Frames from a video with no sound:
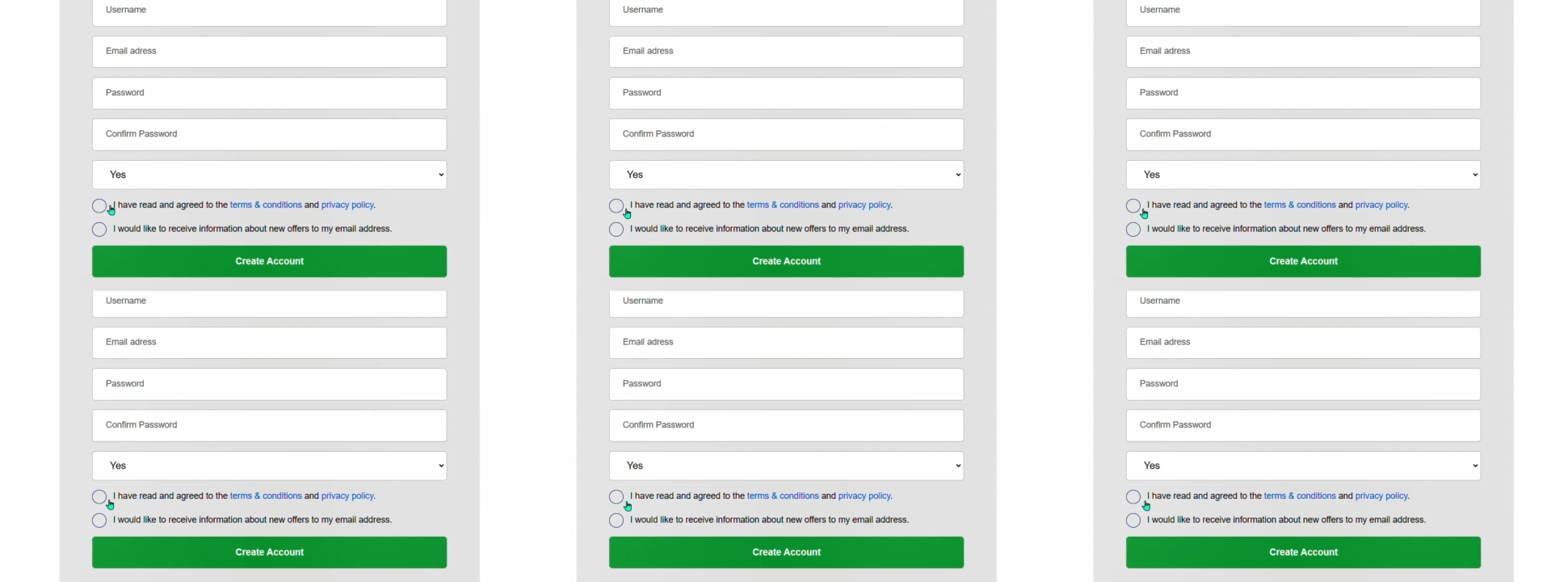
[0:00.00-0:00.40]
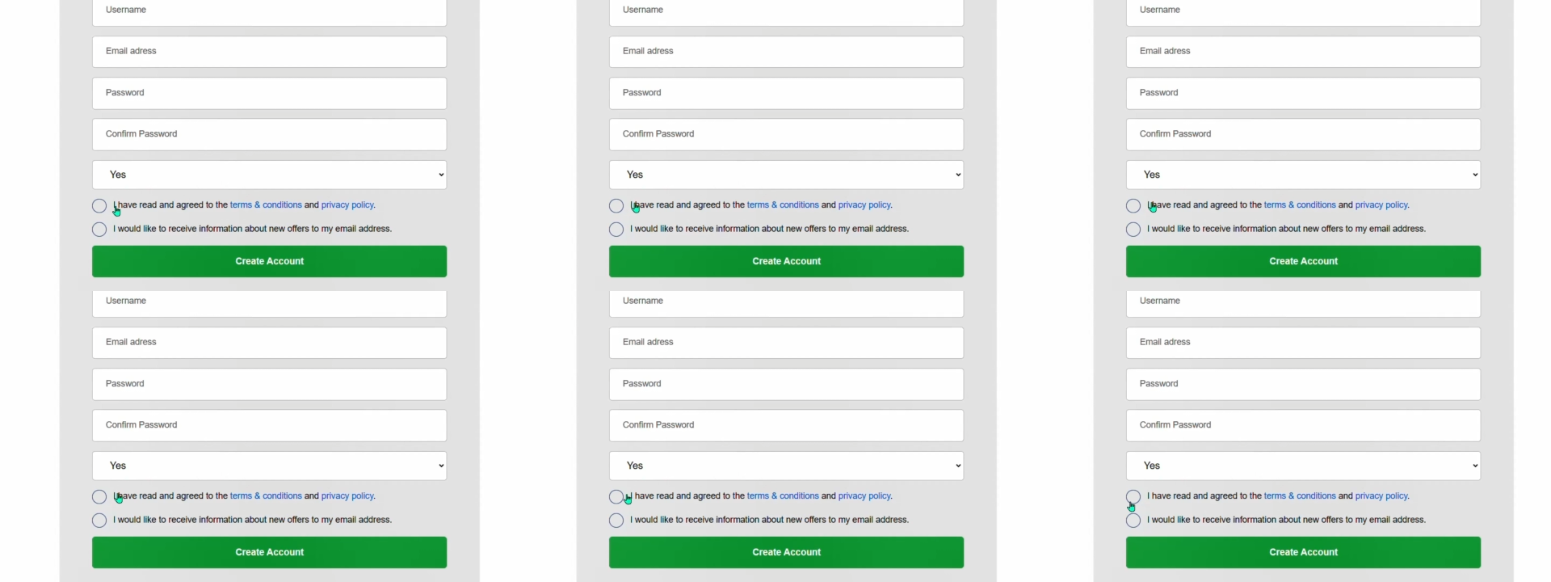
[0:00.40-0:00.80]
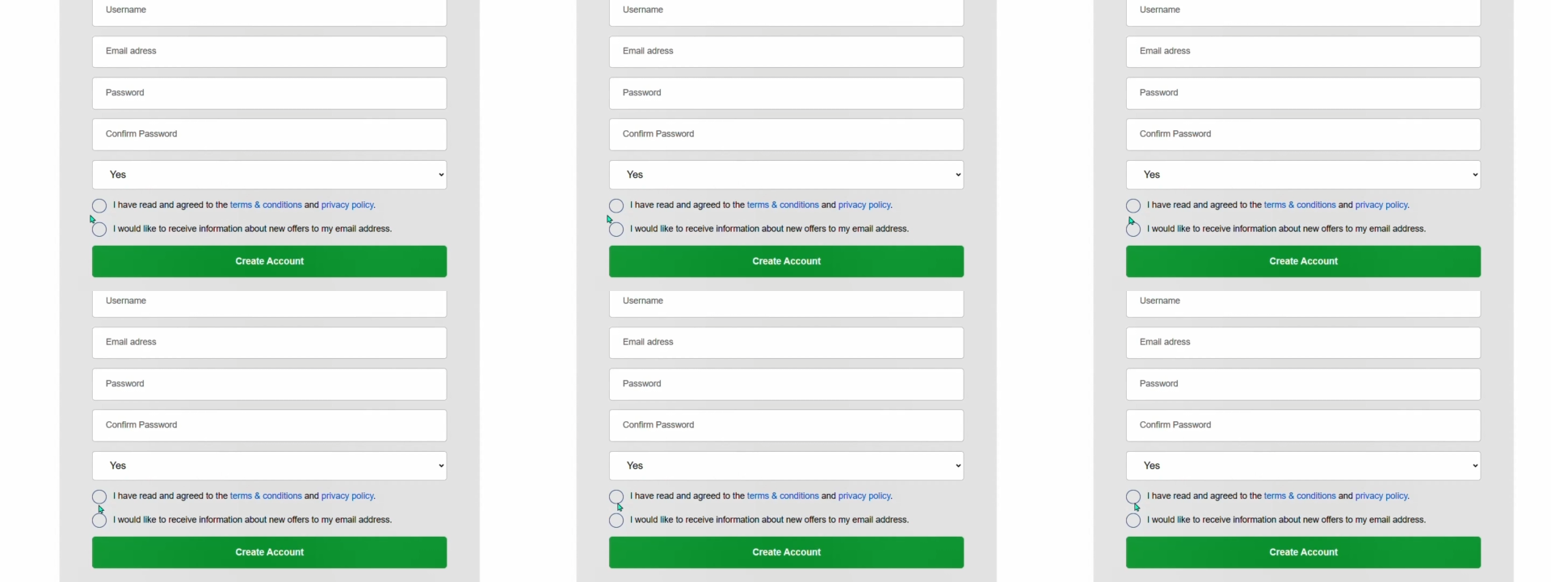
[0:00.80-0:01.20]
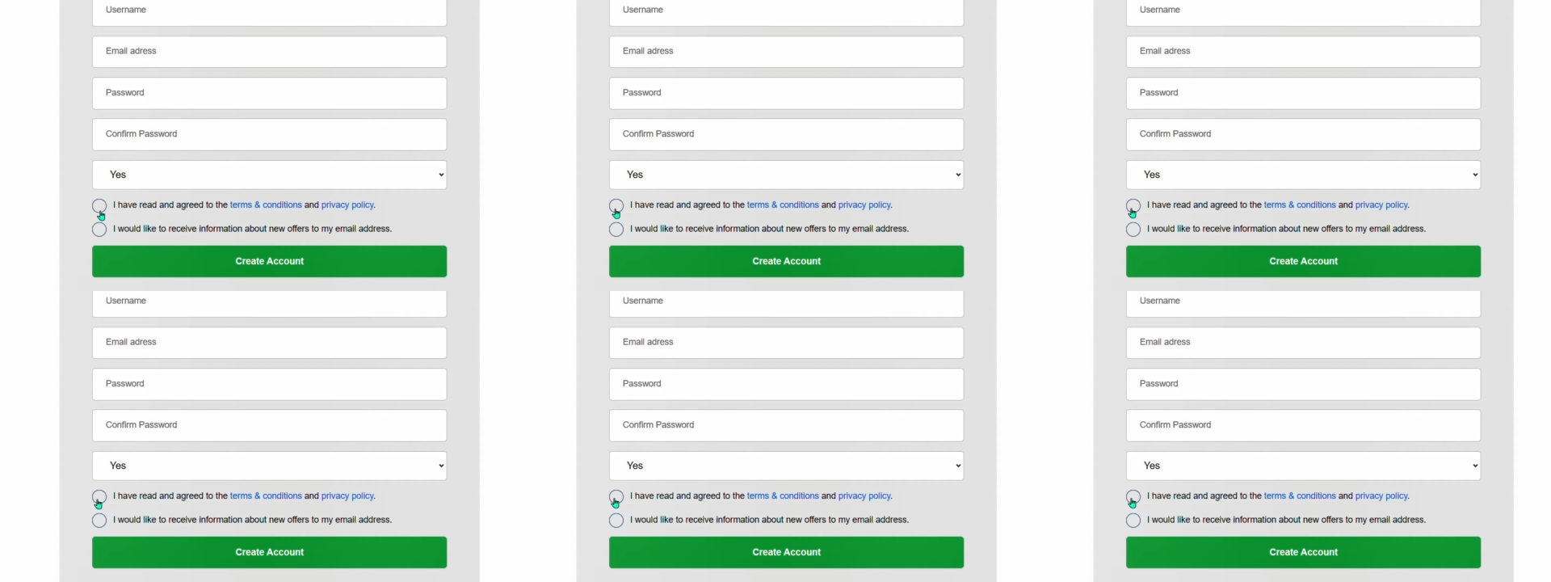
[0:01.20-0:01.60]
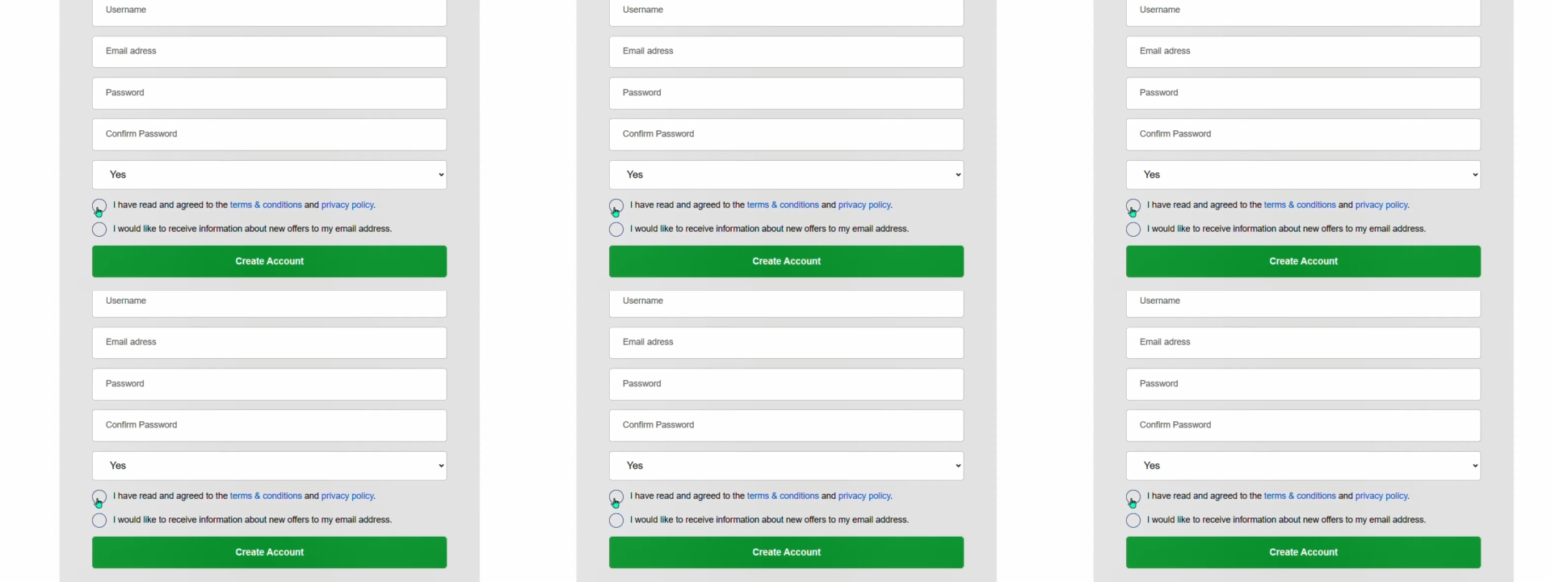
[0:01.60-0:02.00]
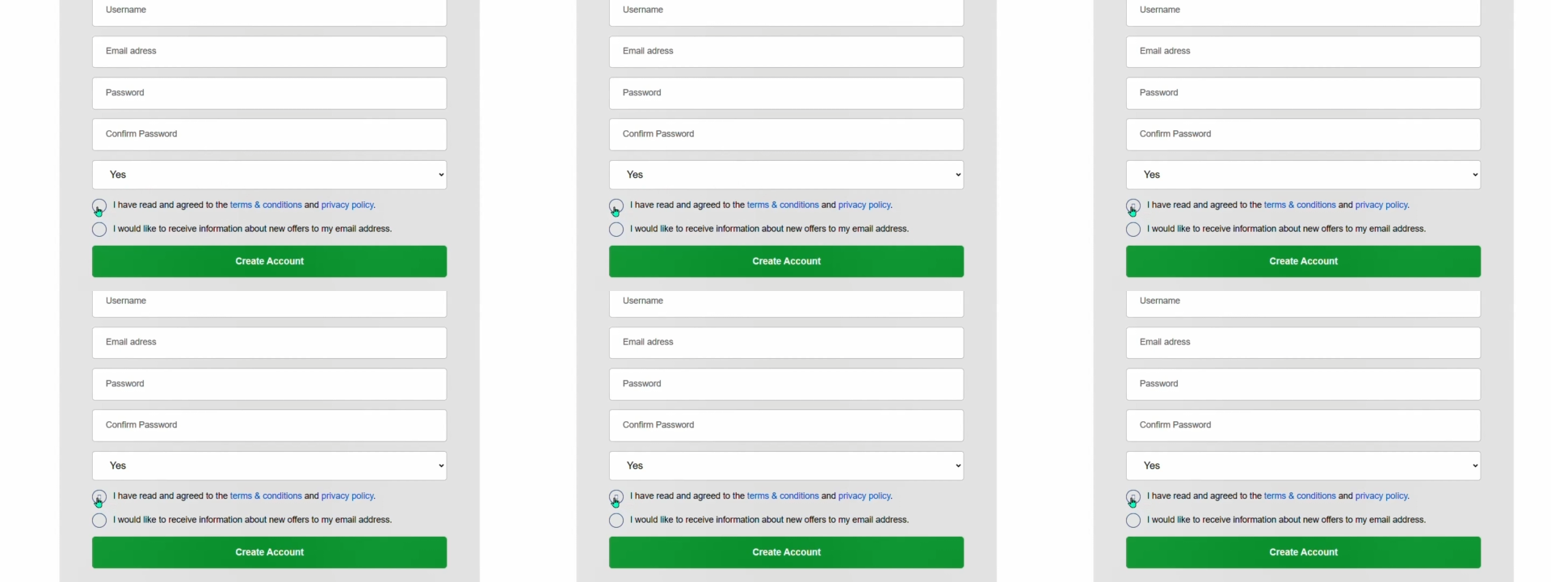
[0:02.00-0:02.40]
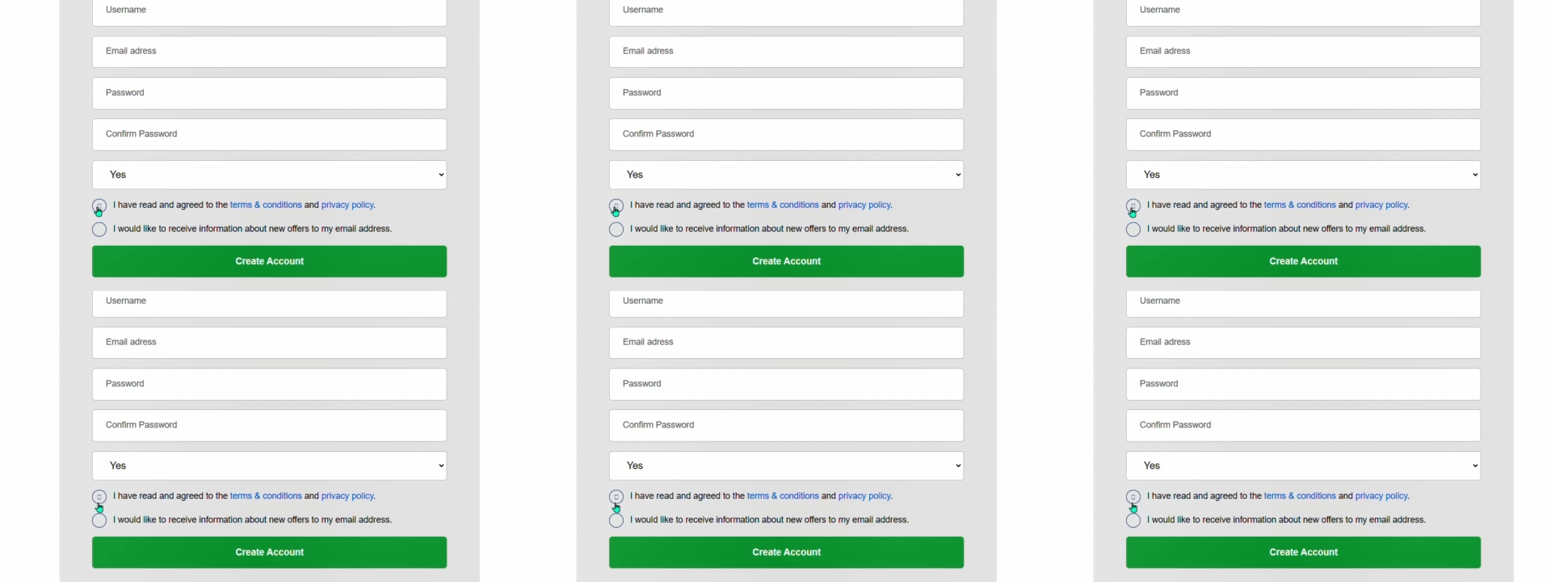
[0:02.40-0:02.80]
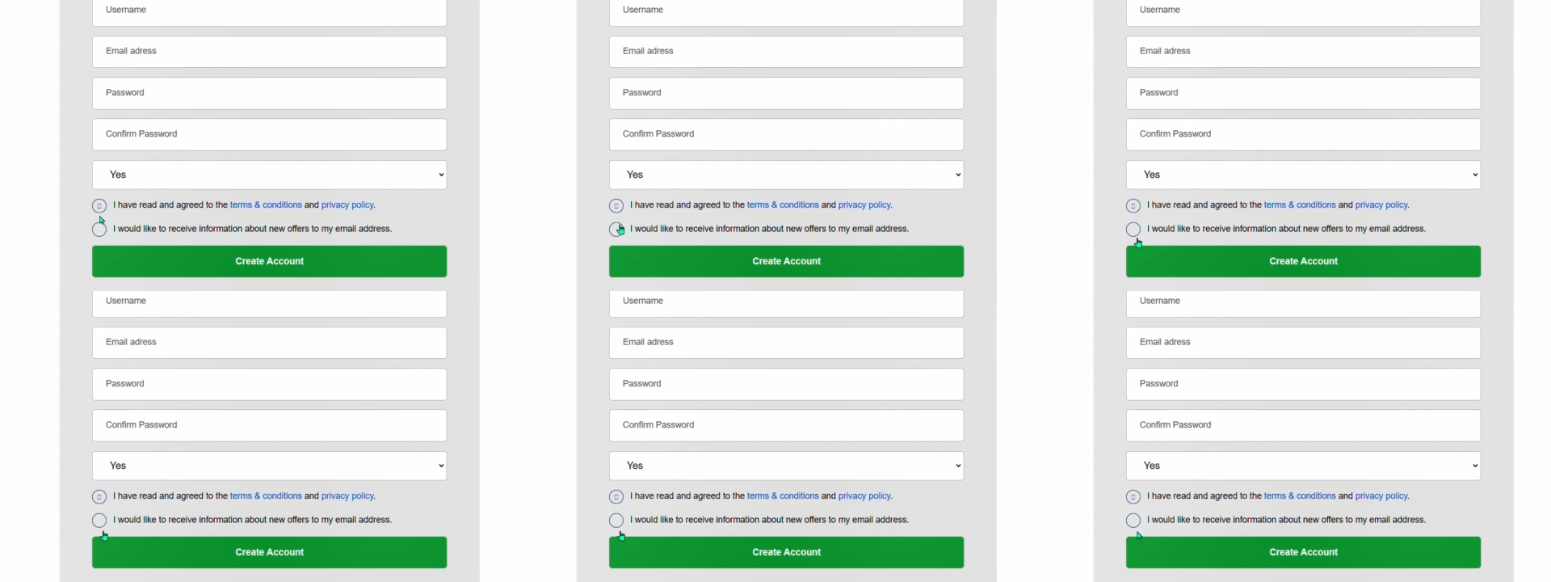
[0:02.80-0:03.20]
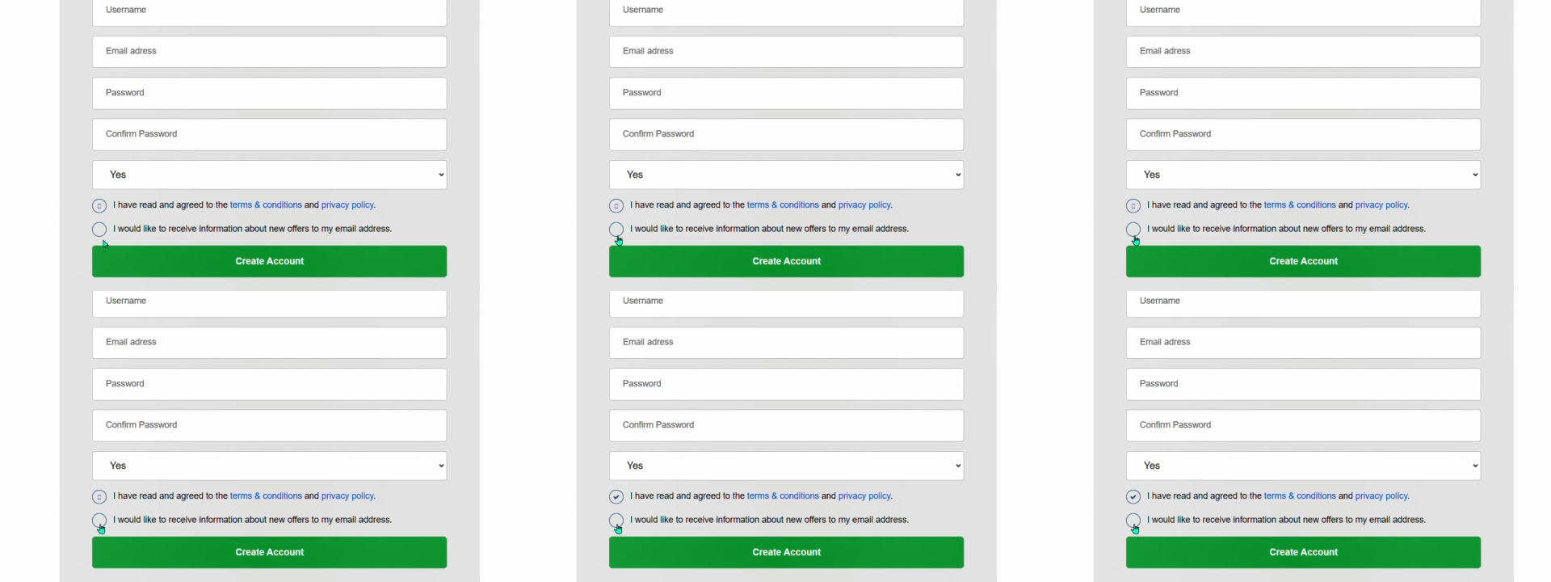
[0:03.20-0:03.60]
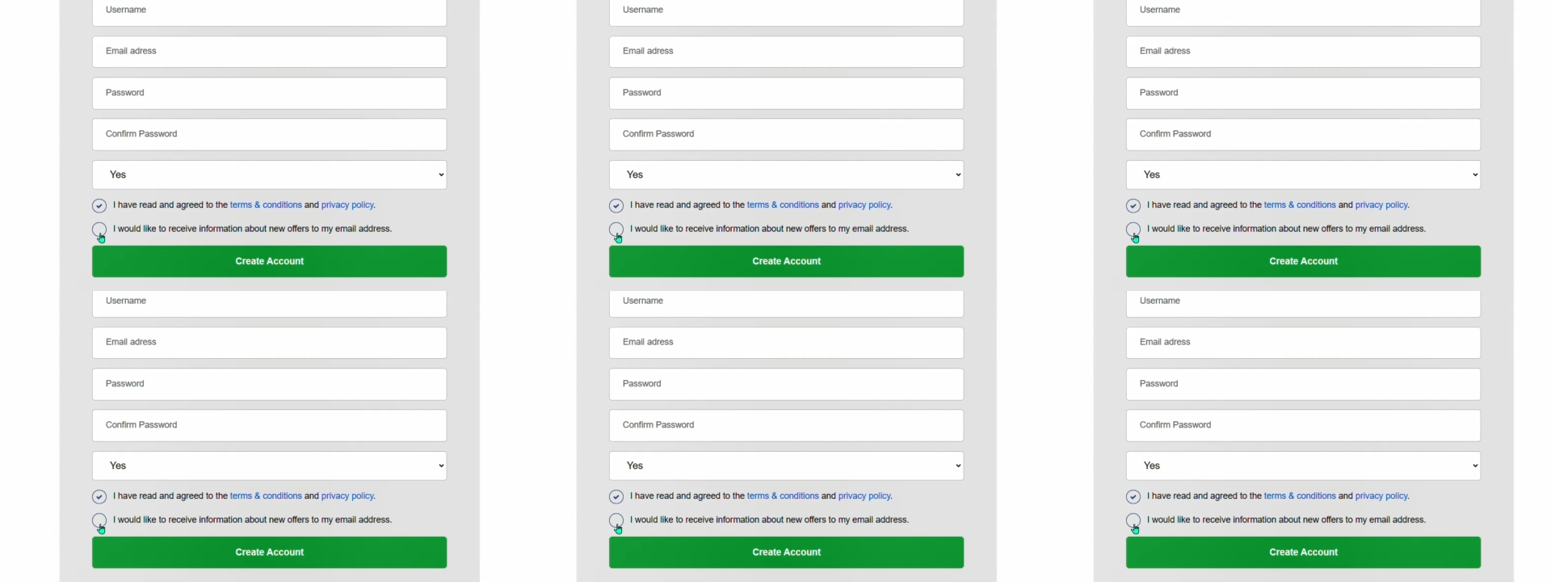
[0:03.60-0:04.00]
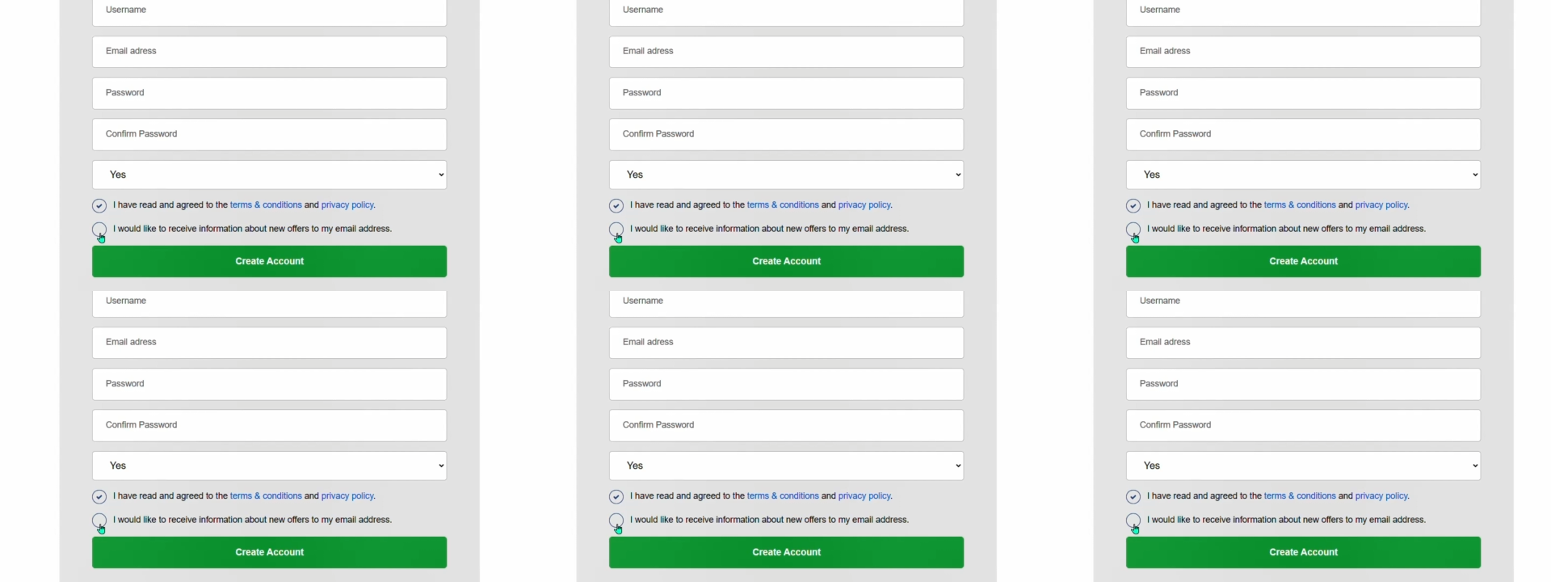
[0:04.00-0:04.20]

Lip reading: [unreadable: no face in view]